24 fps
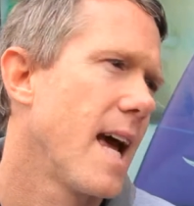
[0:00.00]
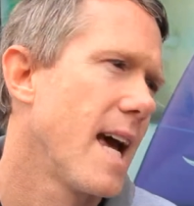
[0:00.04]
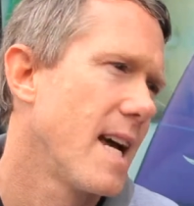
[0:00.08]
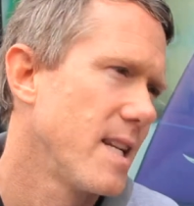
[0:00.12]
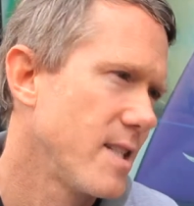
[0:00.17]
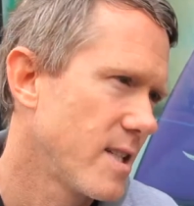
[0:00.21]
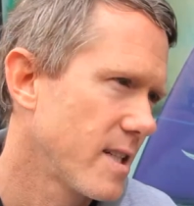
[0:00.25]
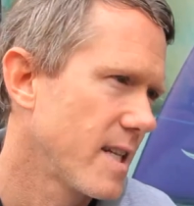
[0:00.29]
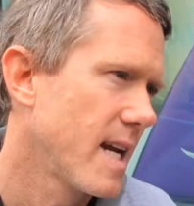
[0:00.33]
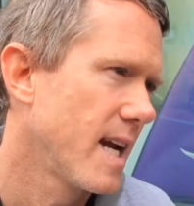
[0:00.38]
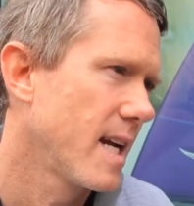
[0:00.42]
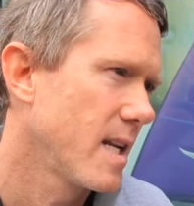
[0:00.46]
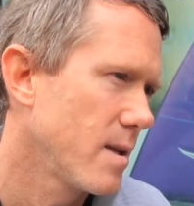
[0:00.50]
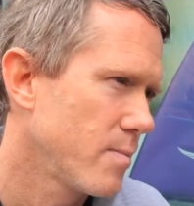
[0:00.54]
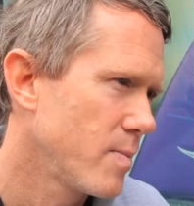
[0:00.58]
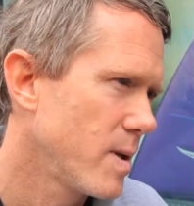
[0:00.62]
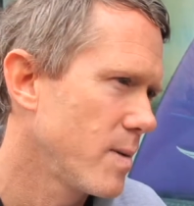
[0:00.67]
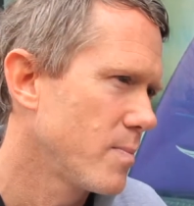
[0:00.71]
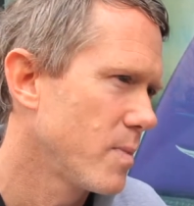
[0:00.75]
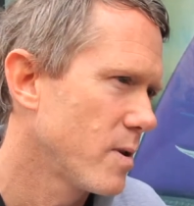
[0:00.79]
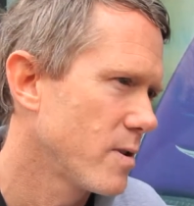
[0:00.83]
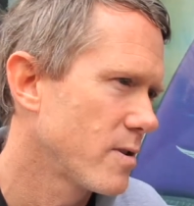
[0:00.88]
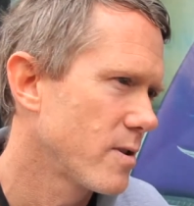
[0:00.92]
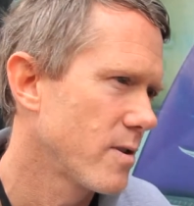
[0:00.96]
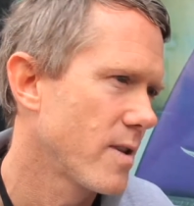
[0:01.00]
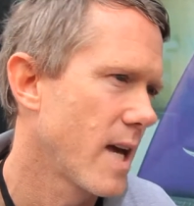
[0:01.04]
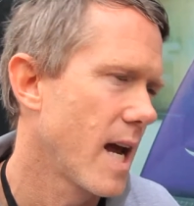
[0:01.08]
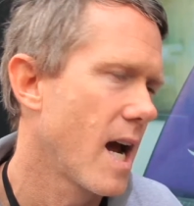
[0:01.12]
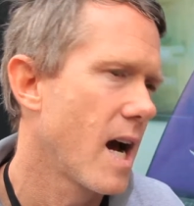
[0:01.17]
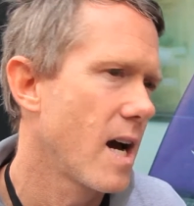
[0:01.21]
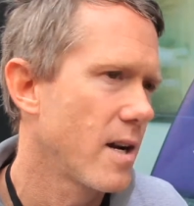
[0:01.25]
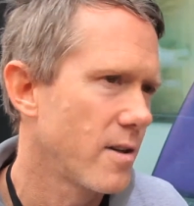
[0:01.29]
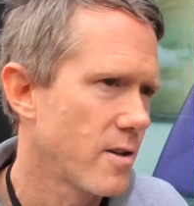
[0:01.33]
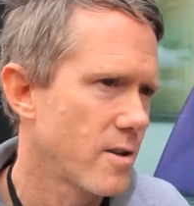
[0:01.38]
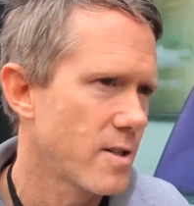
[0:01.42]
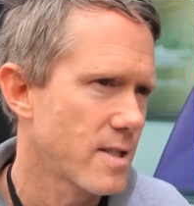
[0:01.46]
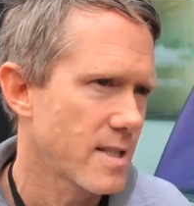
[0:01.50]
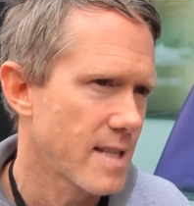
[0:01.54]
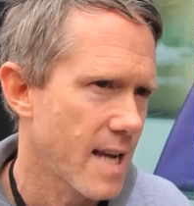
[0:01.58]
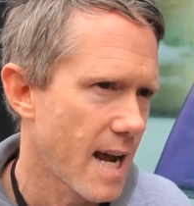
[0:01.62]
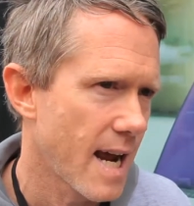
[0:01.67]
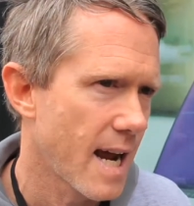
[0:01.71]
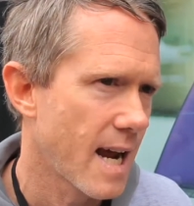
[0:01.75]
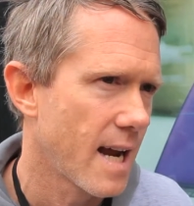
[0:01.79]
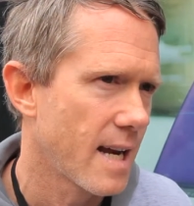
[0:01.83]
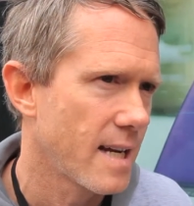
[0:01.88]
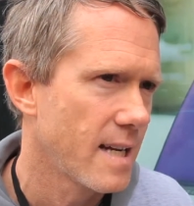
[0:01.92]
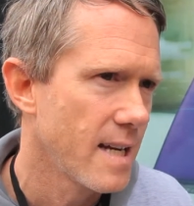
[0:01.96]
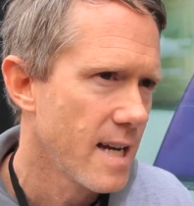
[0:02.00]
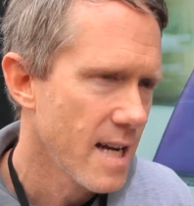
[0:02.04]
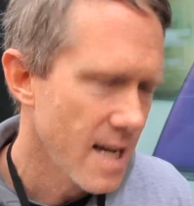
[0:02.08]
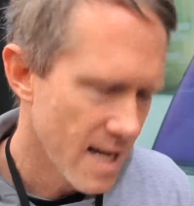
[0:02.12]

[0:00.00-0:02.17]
educating people so they understand